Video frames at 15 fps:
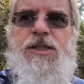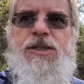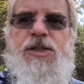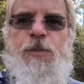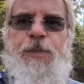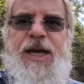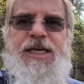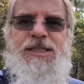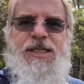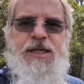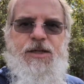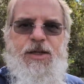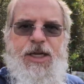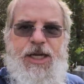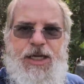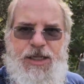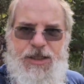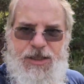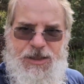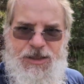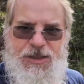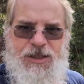So basically
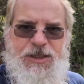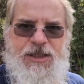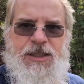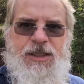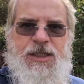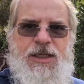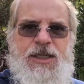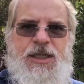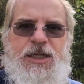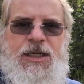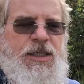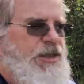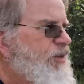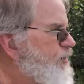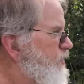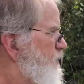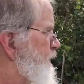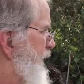the